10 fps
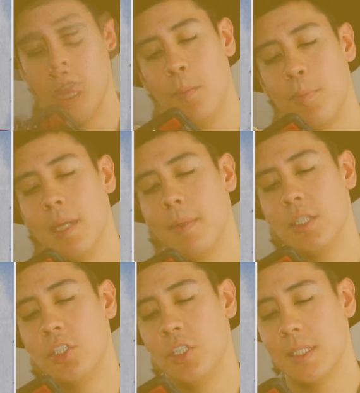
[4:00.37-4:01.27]
You pretty
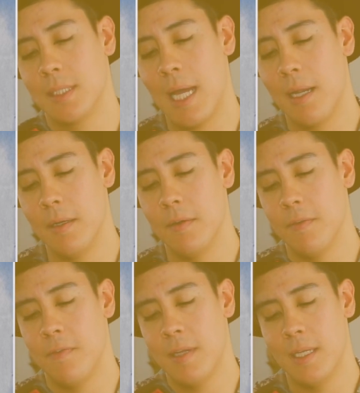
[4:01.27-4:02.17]
much just kind
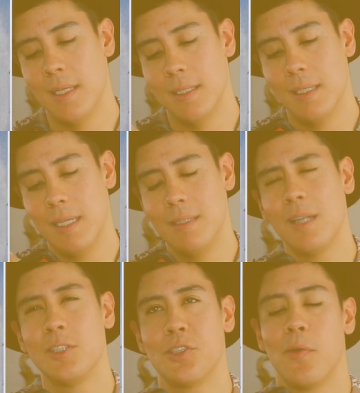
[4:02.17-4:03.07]
of,
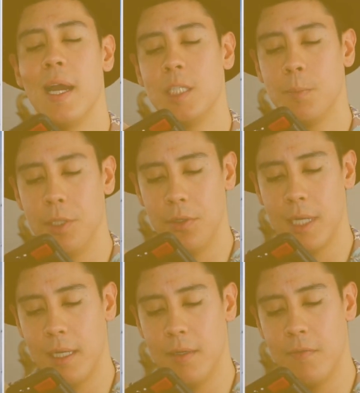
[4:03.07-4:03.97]
not scratch, but you
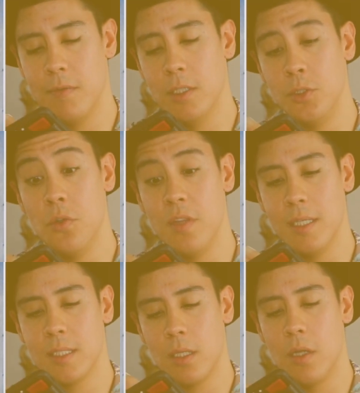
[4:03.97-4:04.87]
kind of do
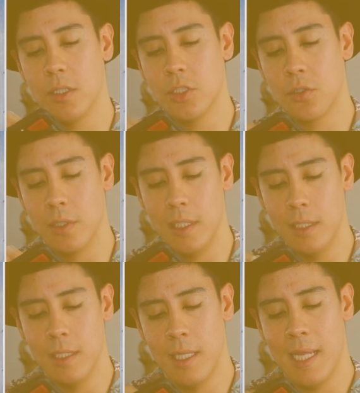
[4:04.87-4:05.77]
this on the
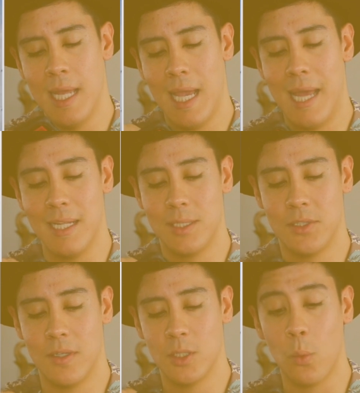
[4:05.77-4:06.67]
screen, and it
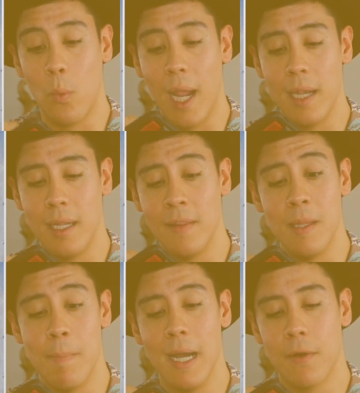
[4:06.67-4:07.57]
starts whitening
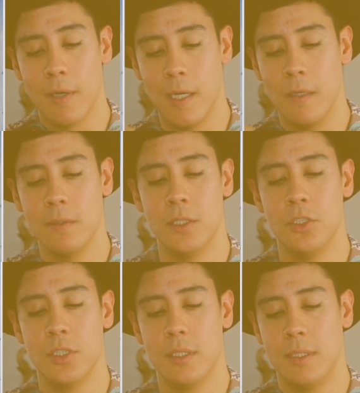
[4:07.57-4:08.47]
the background
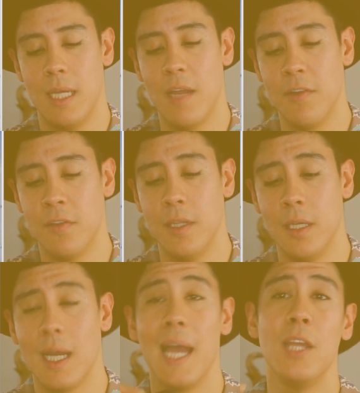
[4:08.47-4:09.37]
and just
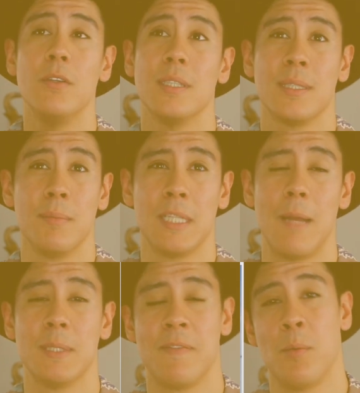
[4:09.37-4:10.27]
everything. I use it
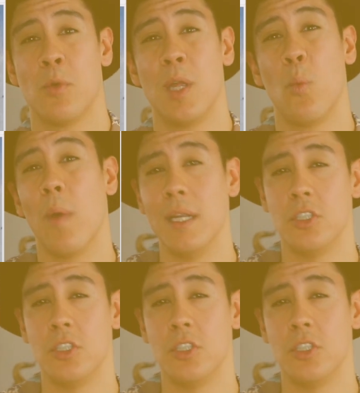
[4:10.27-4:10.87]
sometimes if I'm wearing white